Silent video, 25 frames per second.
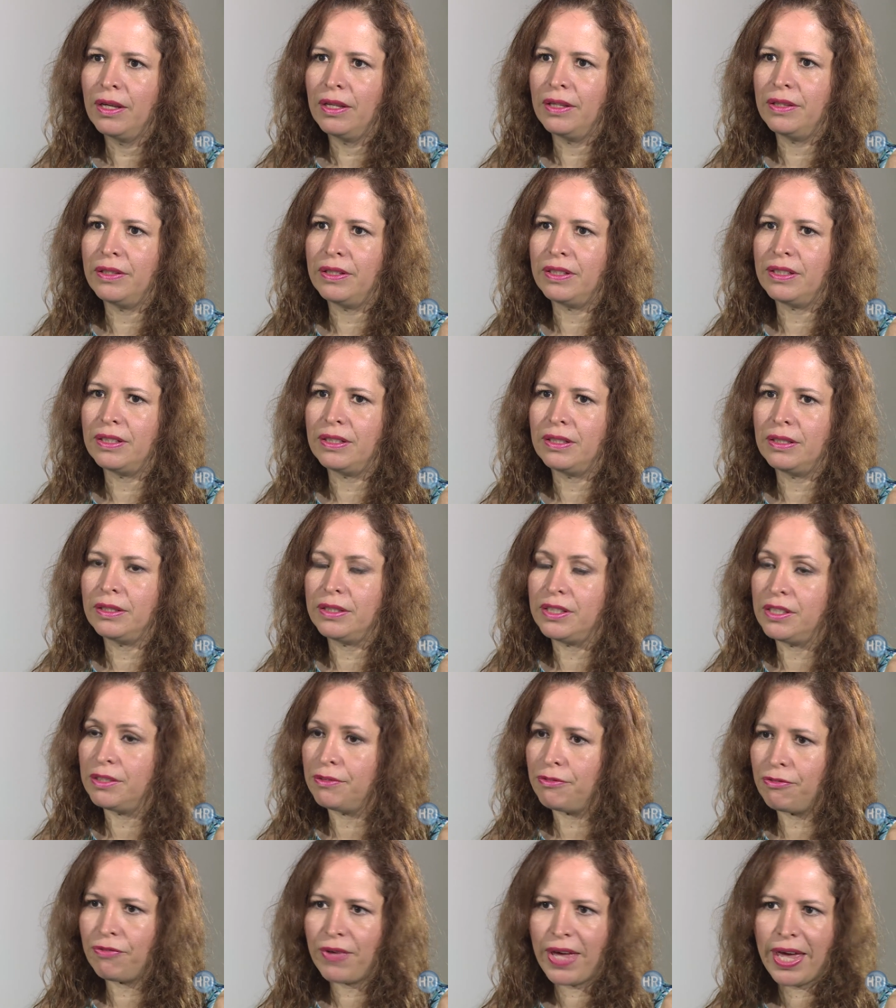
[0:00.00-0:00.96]
the,
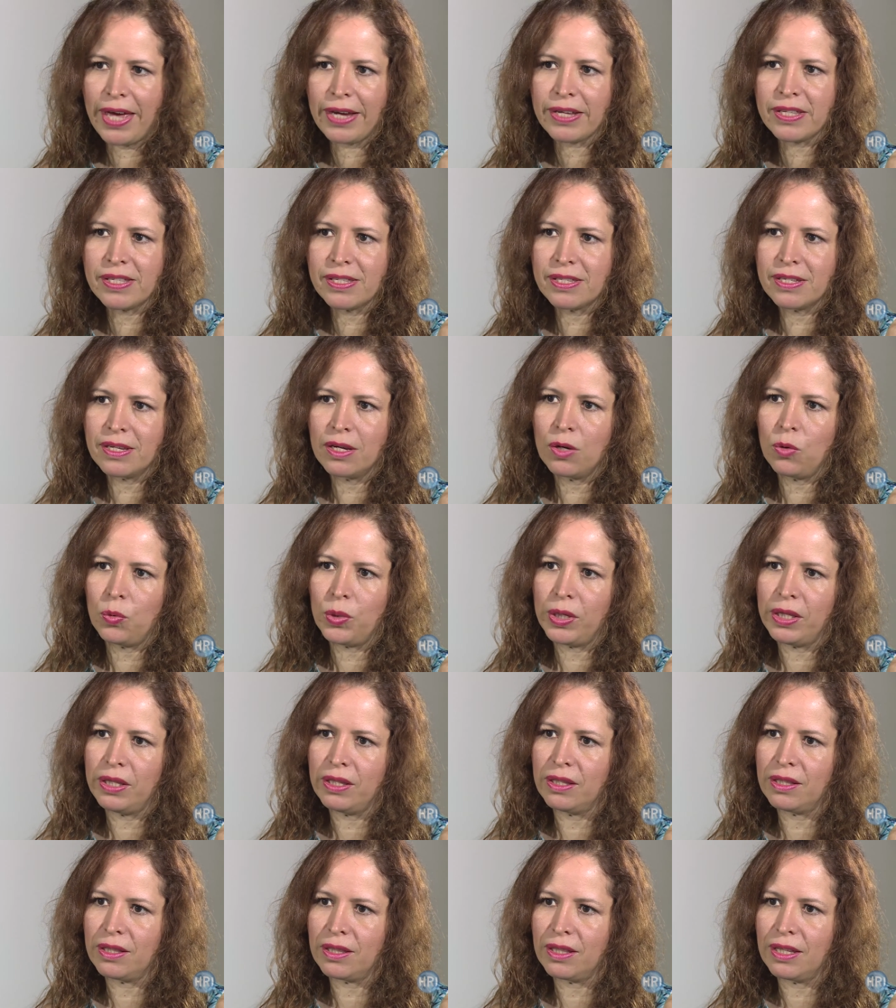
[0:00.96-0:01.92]
the effect
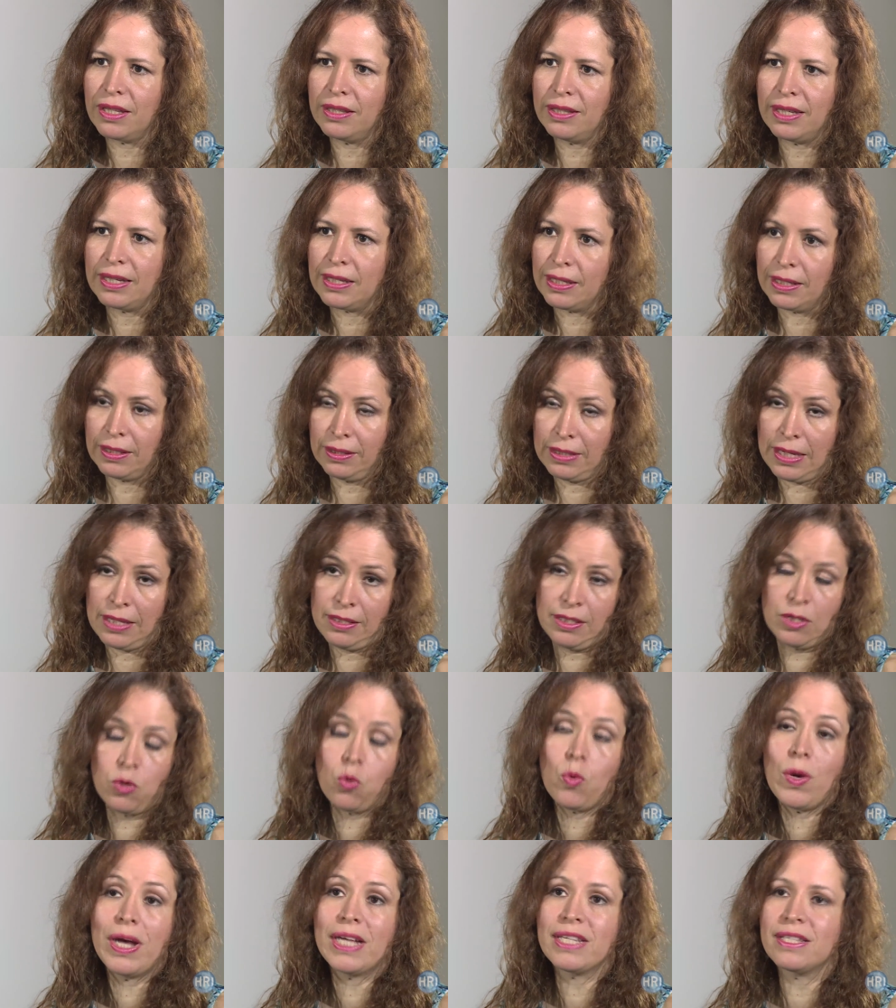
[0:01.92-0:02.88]
with, the, that
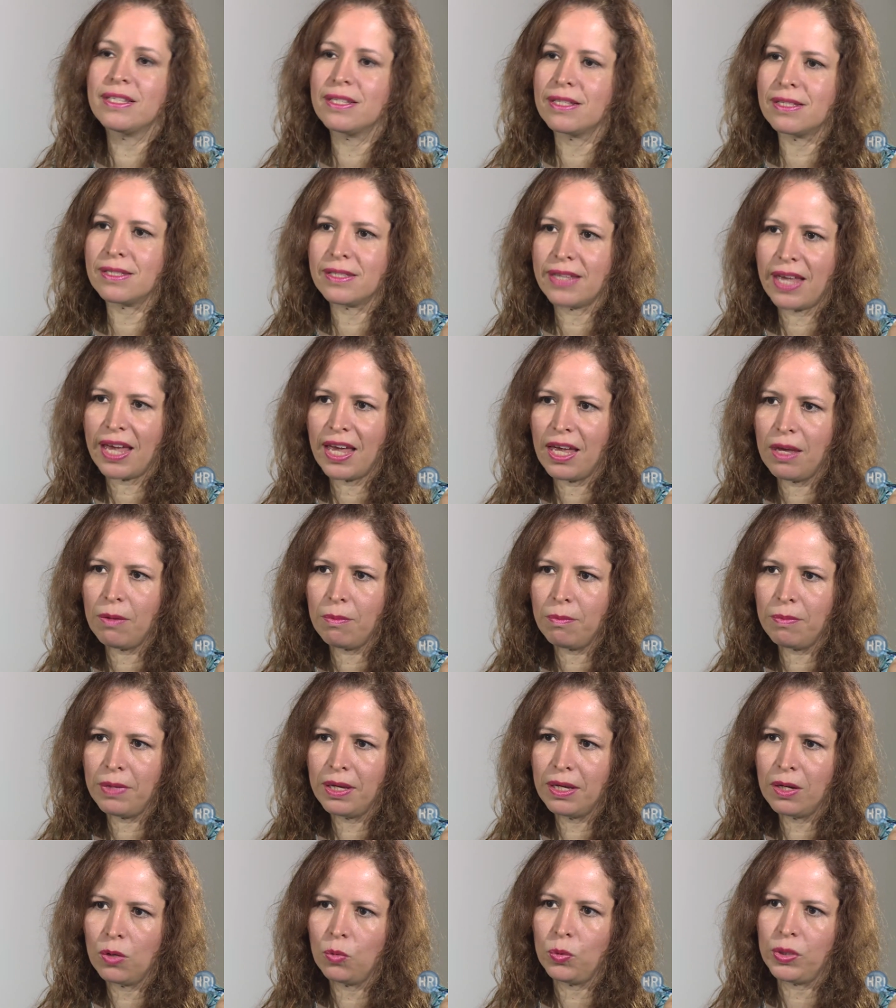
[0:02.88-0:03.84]
it was the
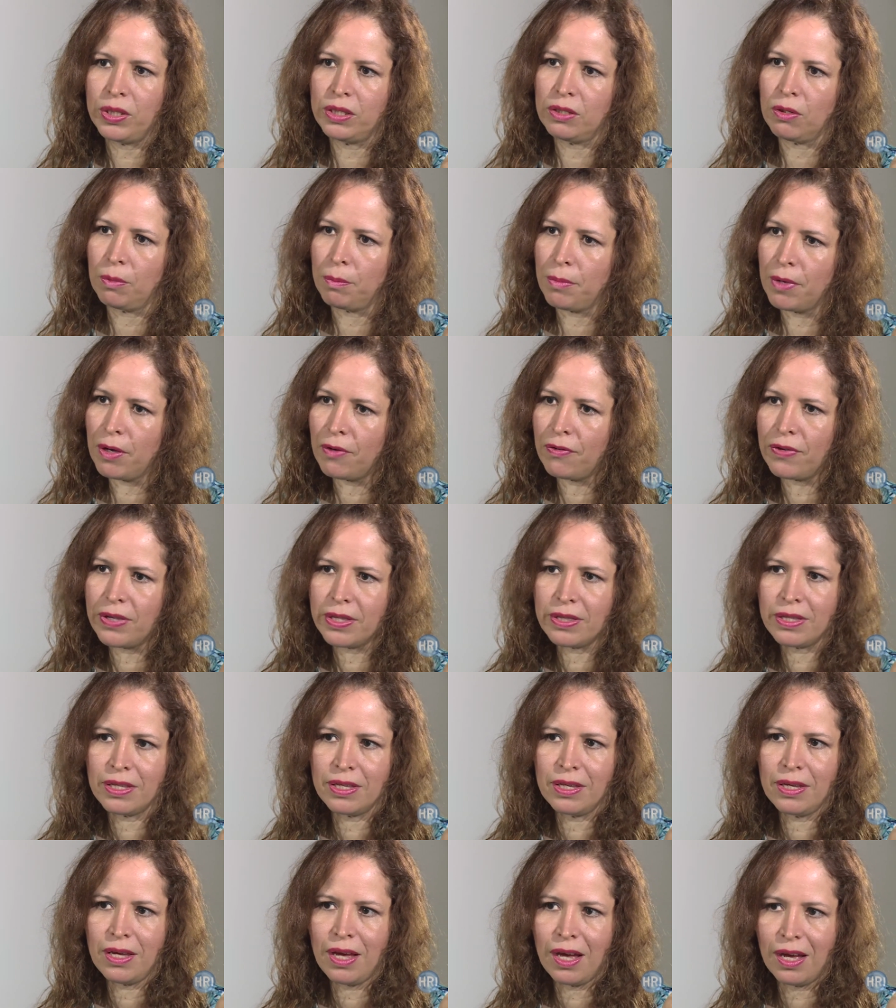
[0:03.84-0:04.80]
same with
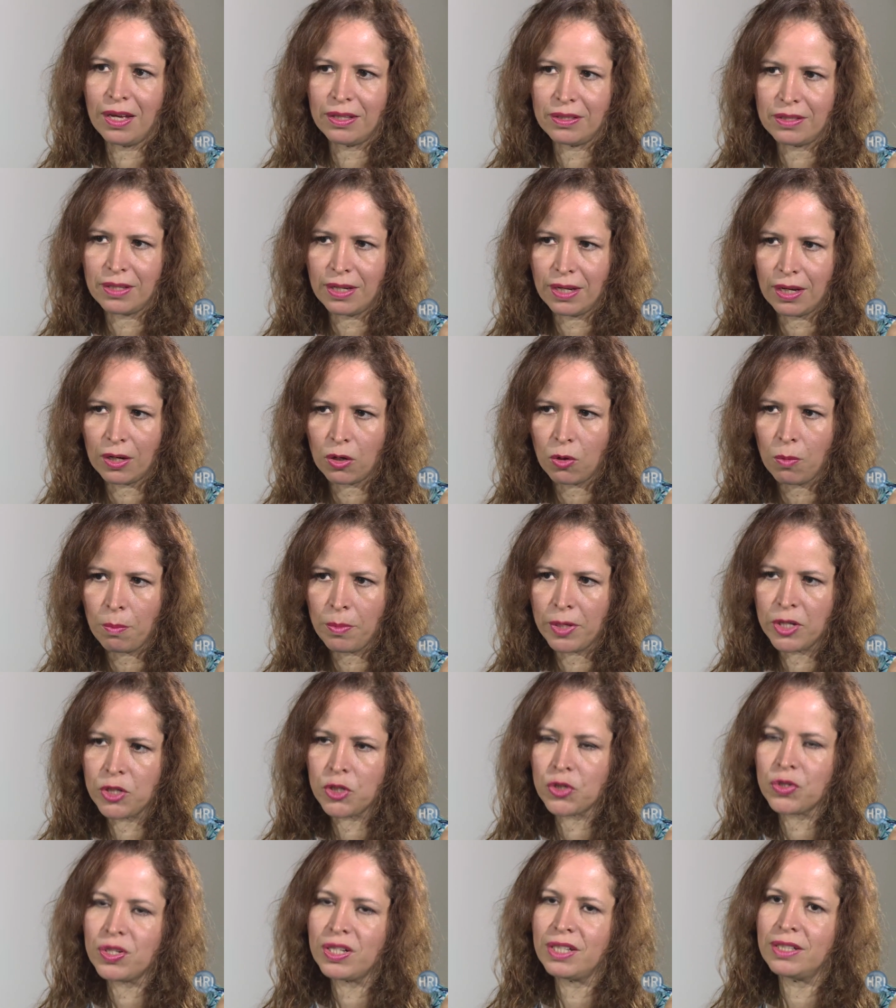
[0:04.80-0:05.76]
homeopathy and a
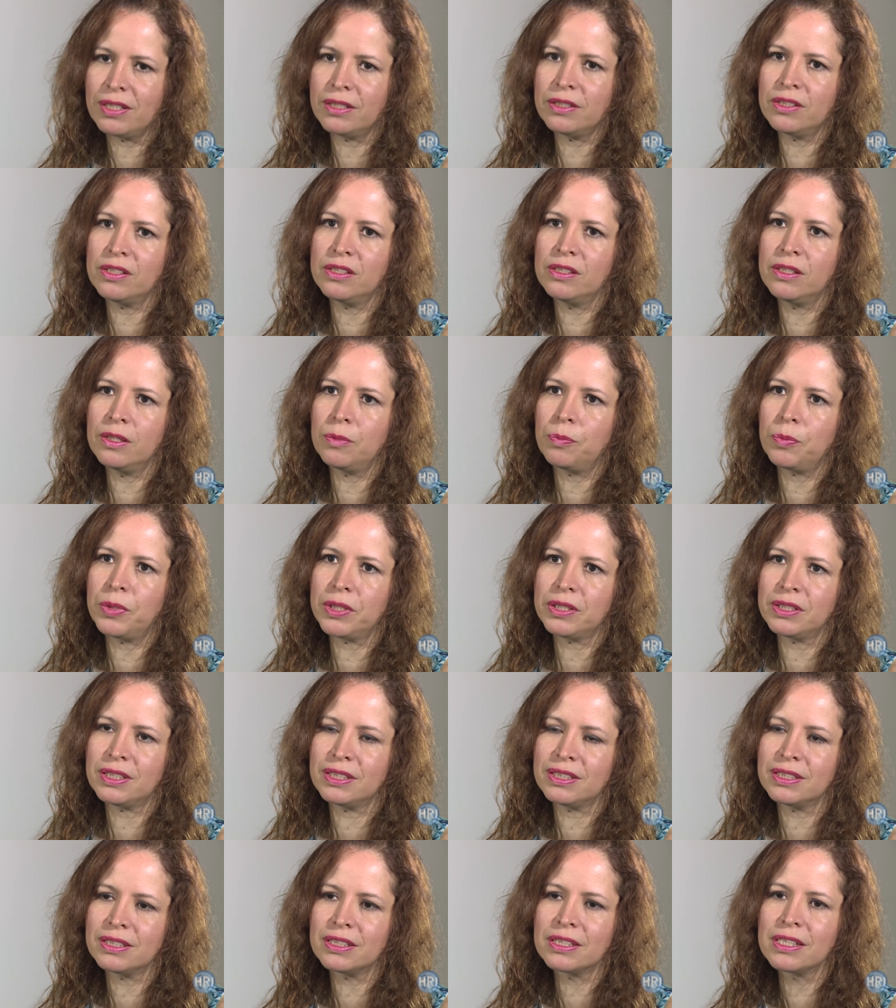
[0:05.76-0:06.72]
conventional
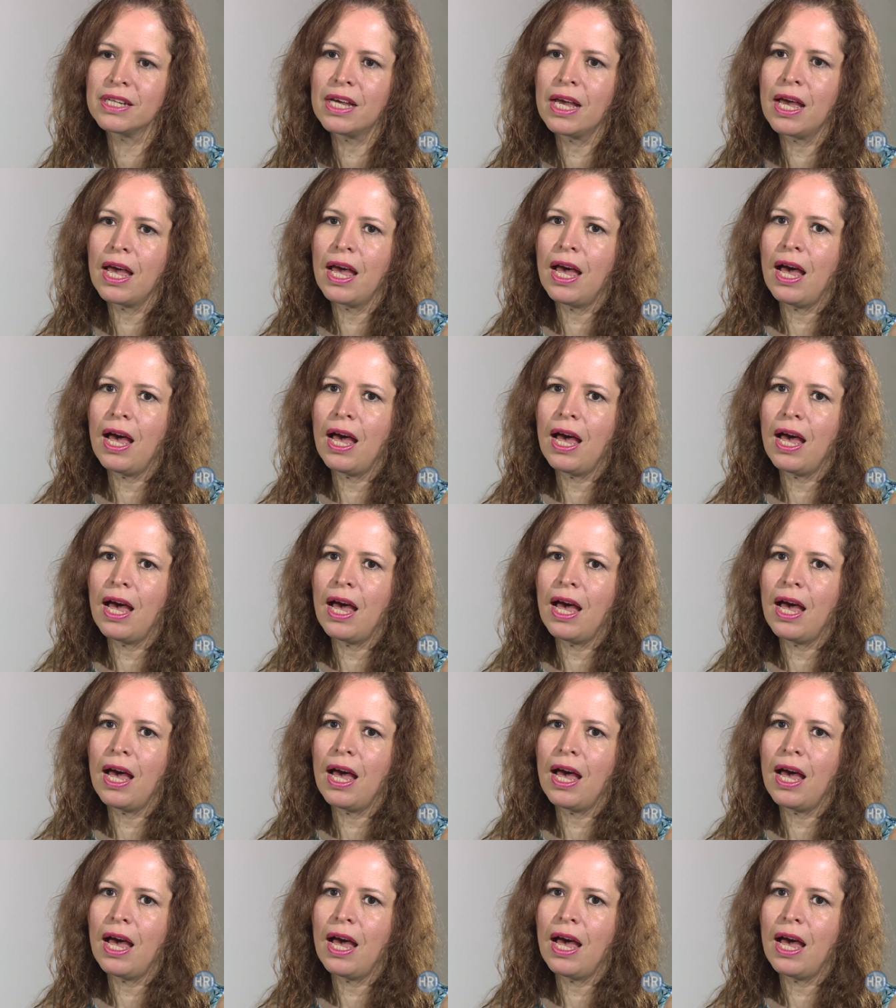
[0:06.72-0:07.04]
antidepressant.